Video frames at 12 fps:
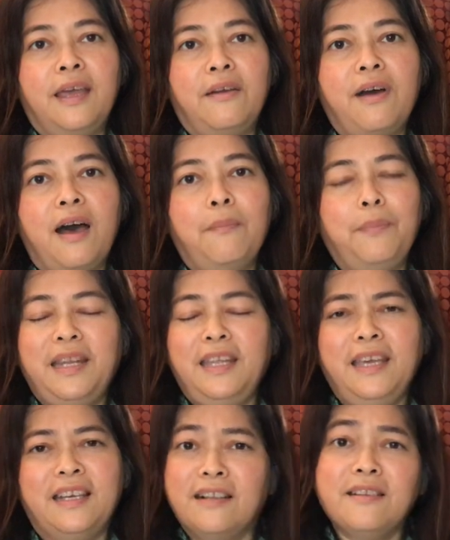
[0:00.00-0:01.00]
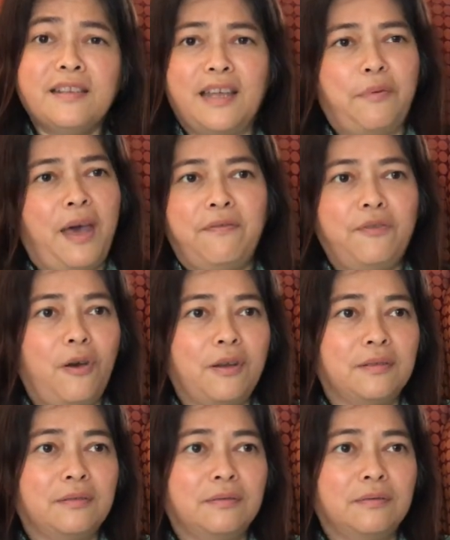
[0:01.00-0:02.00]
There are many girls that have
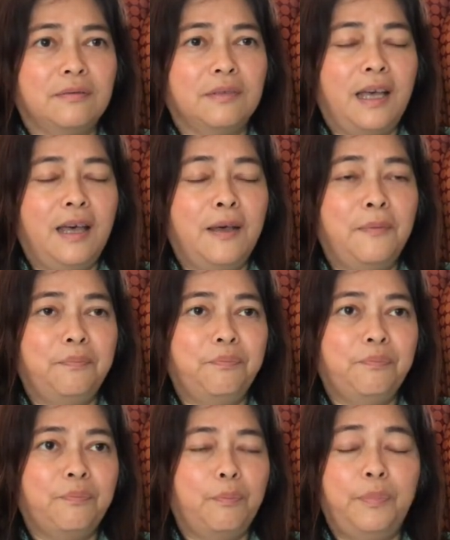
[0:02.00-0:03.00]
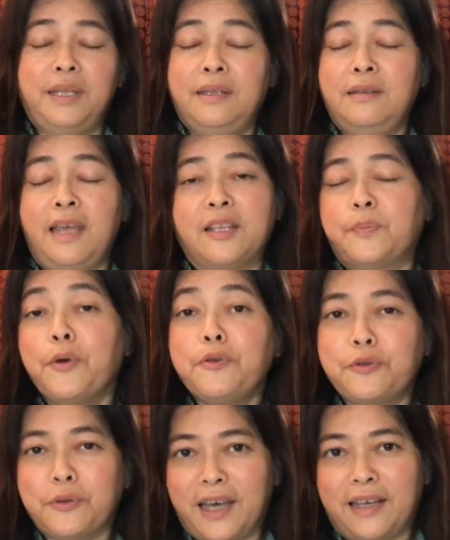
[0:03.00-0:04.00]
not been
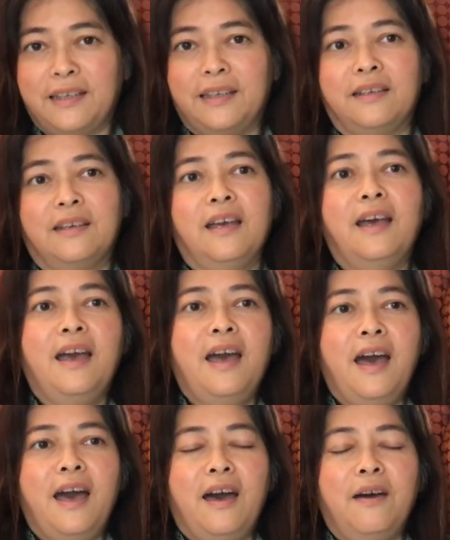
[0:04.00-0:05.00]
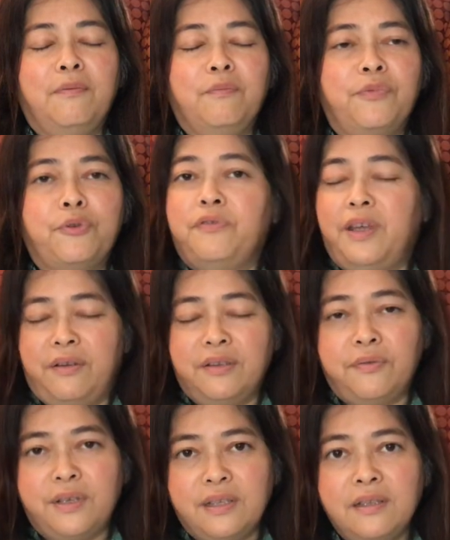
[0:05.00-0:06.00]
exposed to guiding through
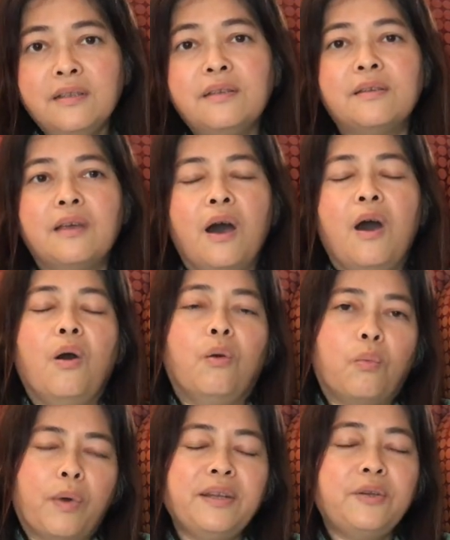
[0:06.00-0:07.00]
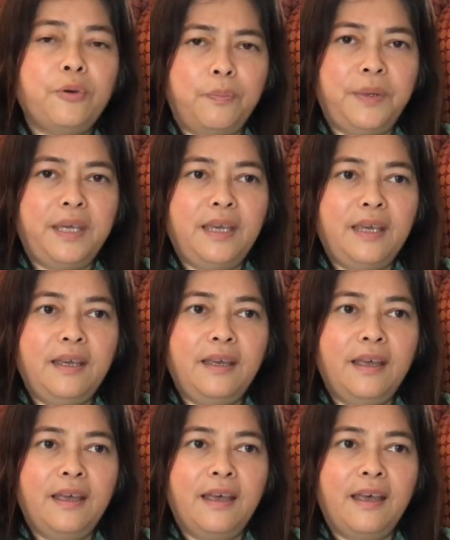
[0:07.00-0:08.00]
various reasons. One could
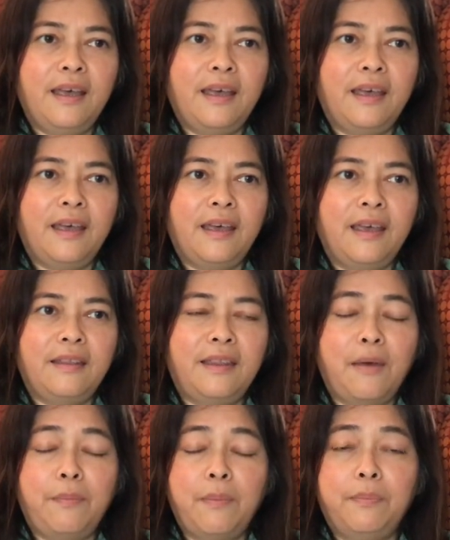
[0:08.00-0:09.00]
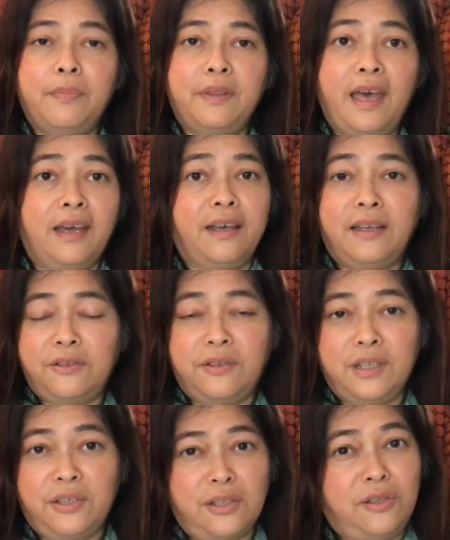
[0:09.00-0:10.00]
be their
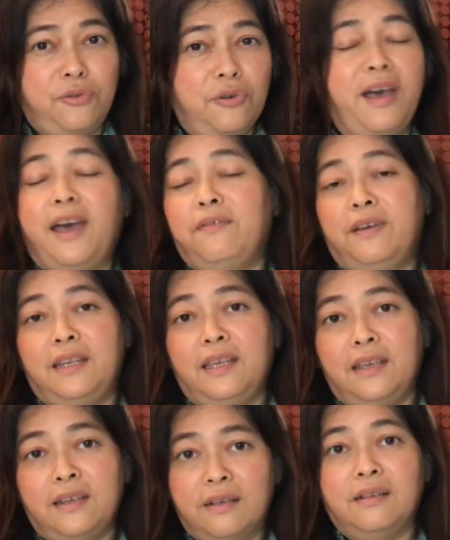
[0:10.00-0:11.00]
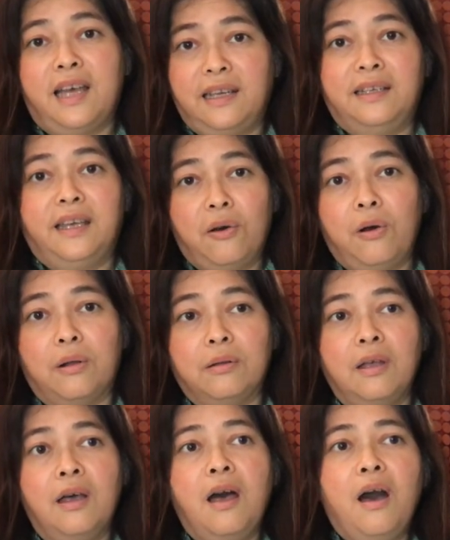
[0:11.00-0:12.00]
country just do not have any girl guiding at
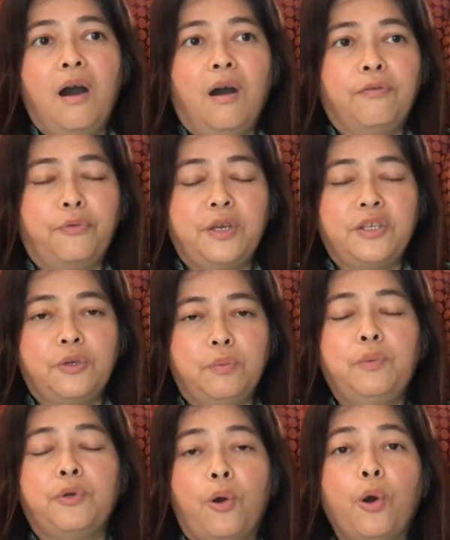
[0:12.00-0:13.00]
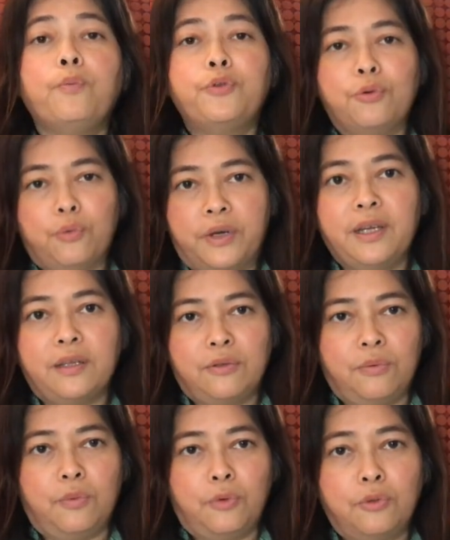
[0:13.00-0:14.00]
all, of which we would hope to
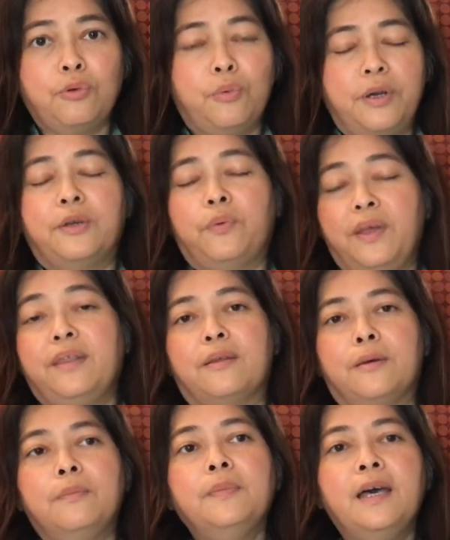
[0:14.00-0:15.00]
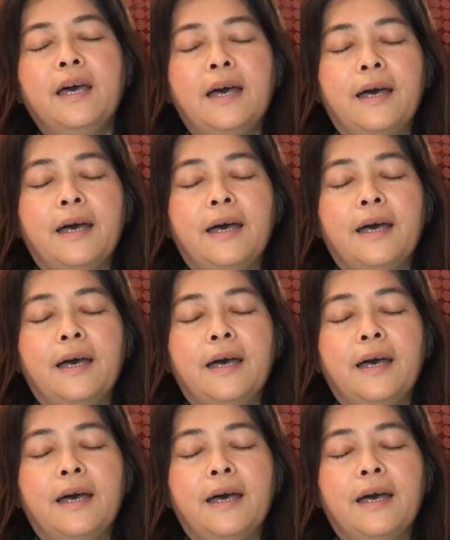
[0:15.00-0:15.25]
work with them